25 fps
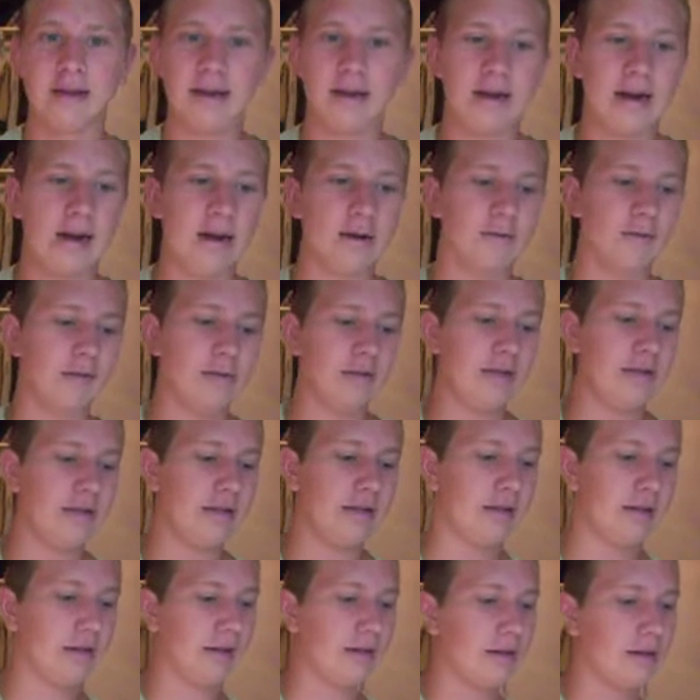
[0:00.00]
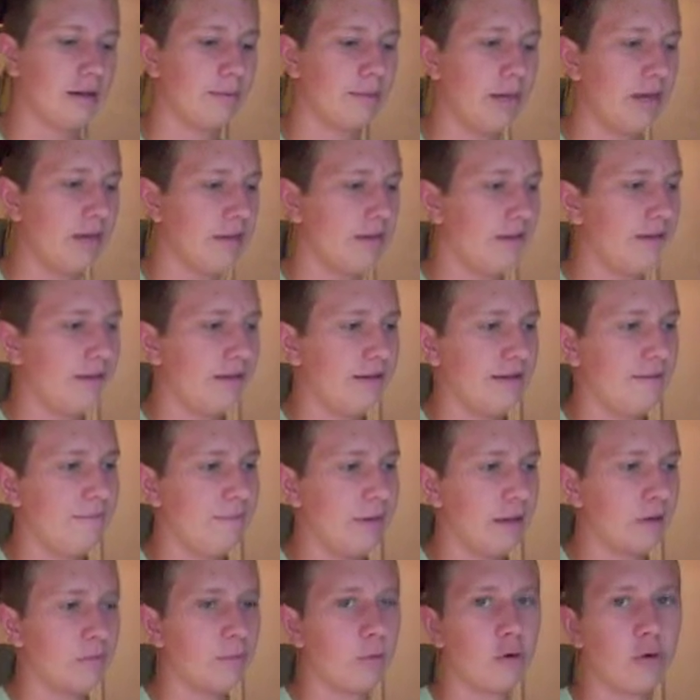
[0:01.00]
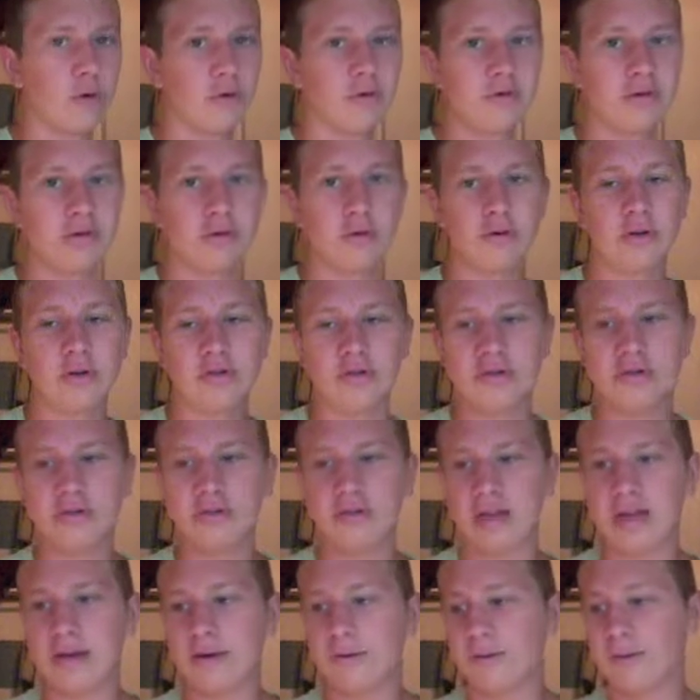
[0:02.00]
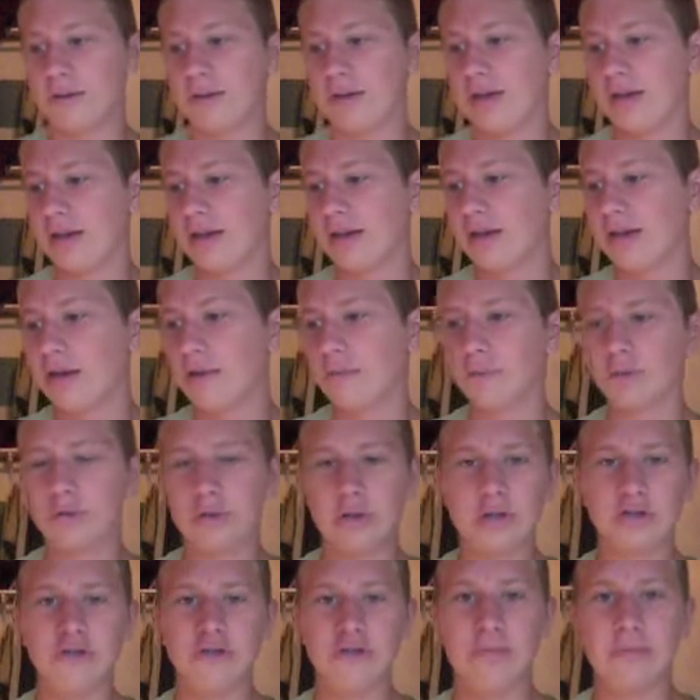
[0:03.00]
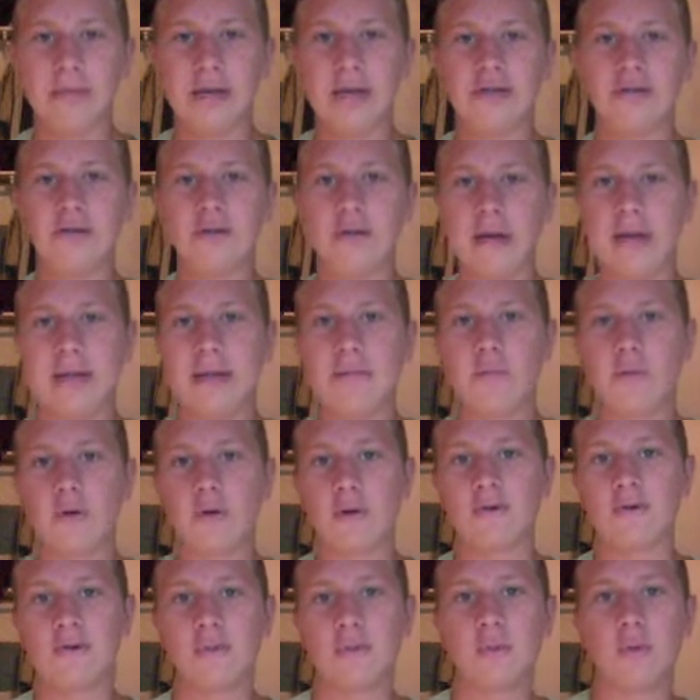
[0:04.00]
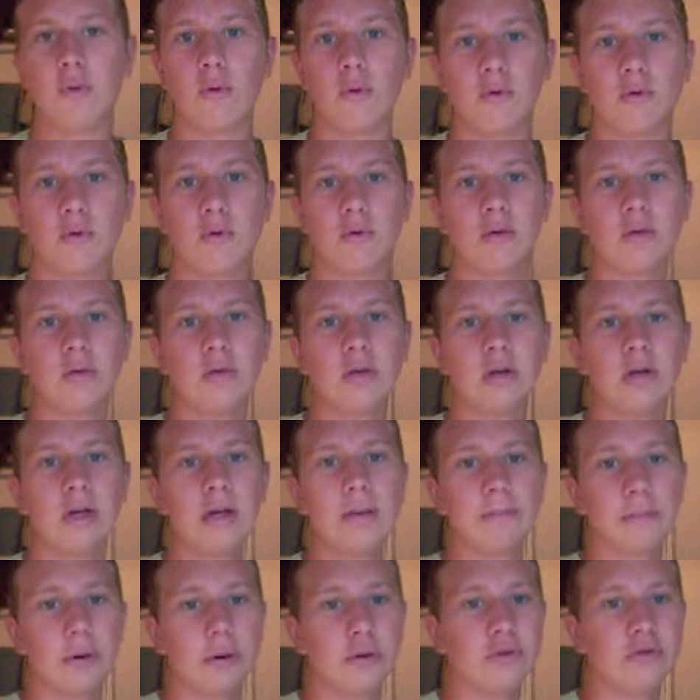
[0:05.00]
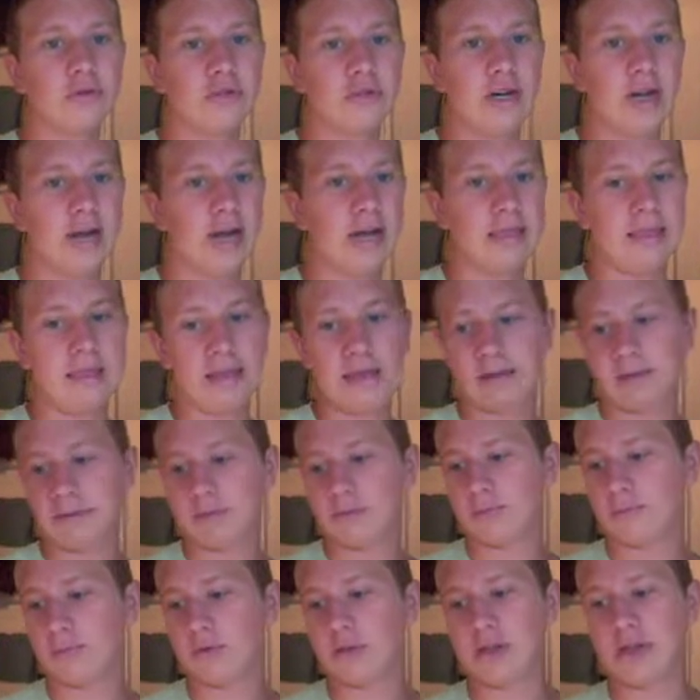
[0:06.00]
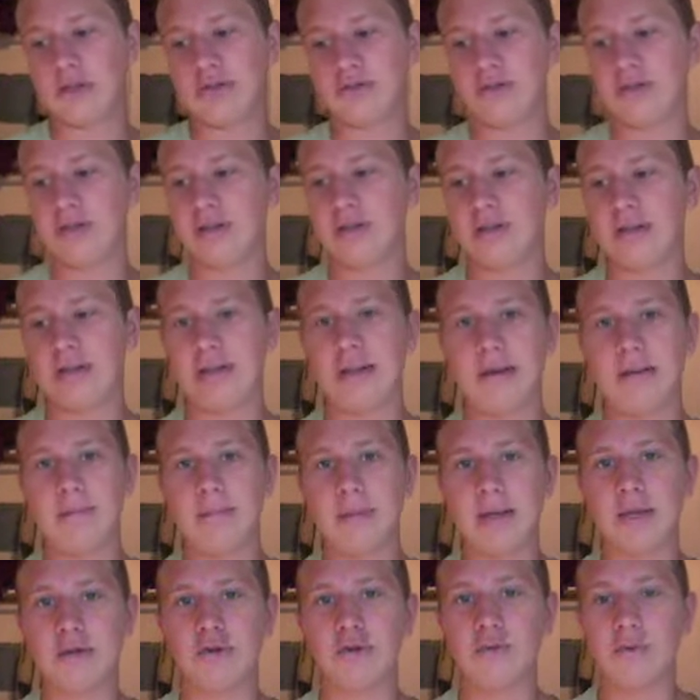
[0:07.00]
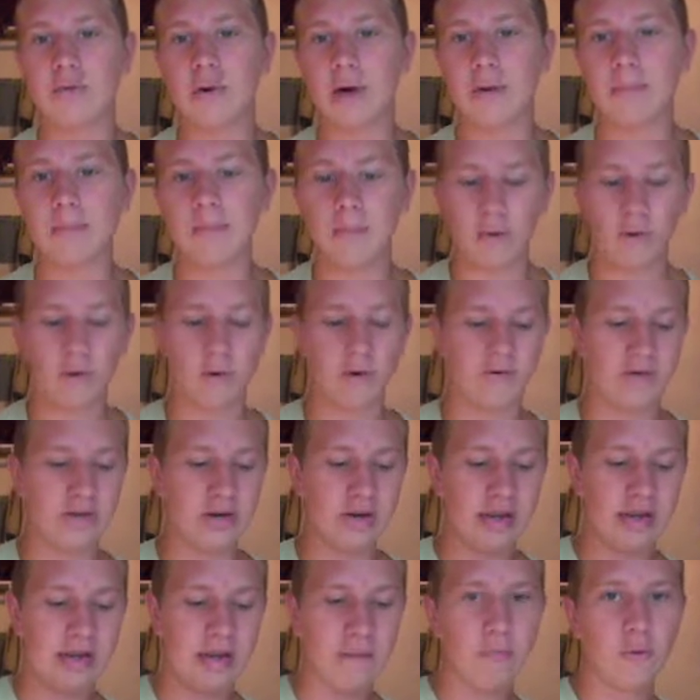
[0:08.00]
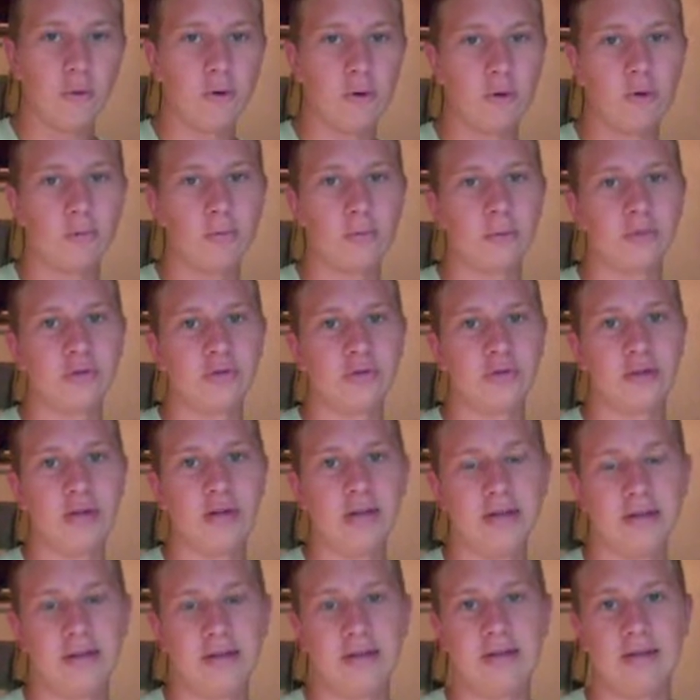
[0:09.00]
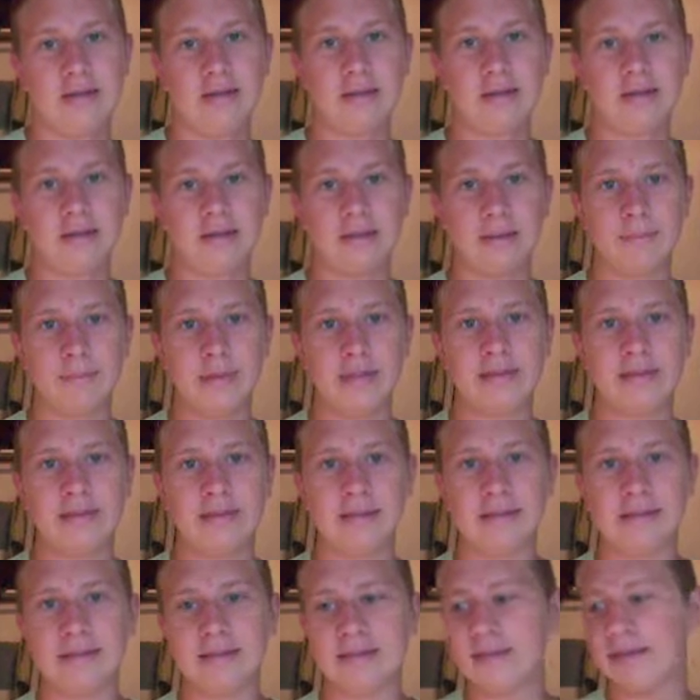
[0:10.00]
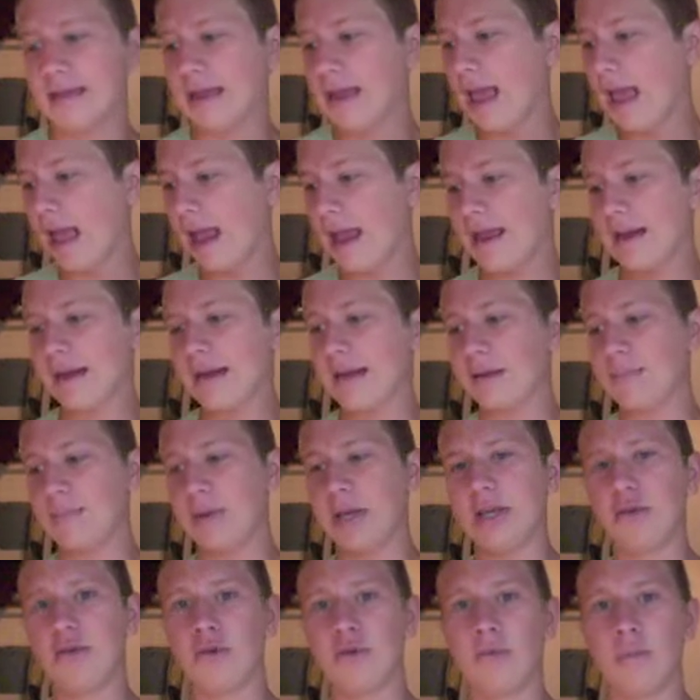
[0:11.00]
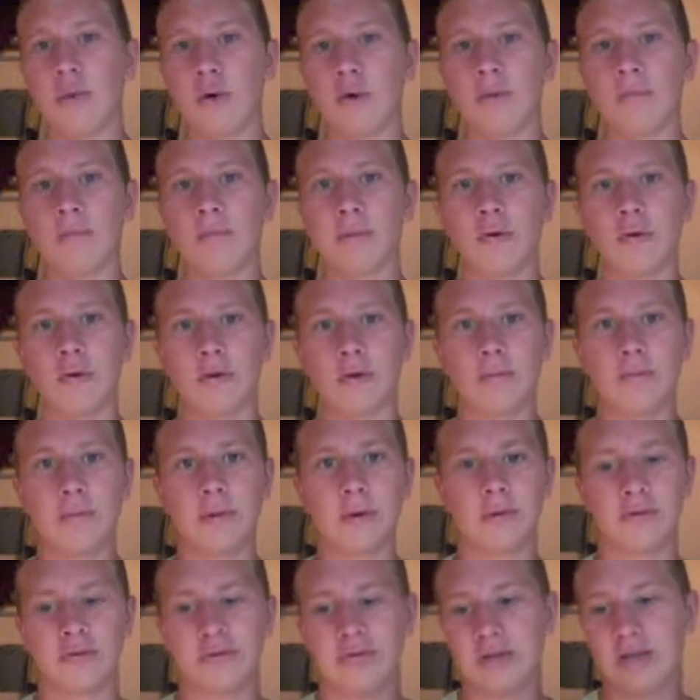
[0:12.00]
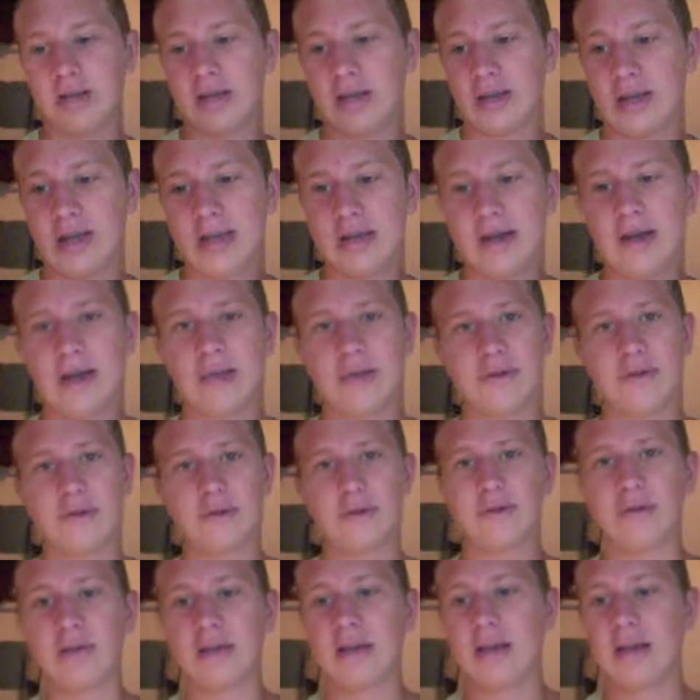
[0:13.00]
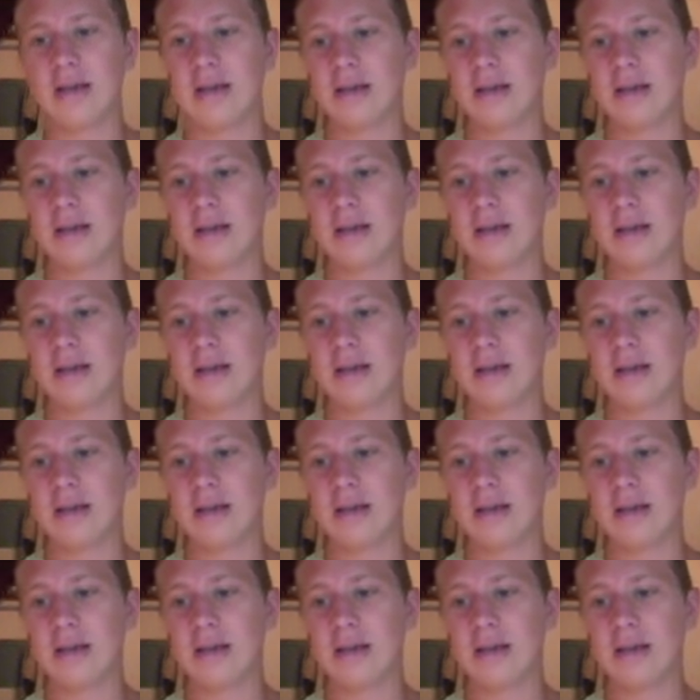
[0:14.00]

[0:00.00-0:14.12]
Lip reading: And I don't think atheists have better morals than Christians. I don't think religion makes you any more of a moral person. I think religion can make you more of an immoral person in some instances, and can make you a more moral person in others.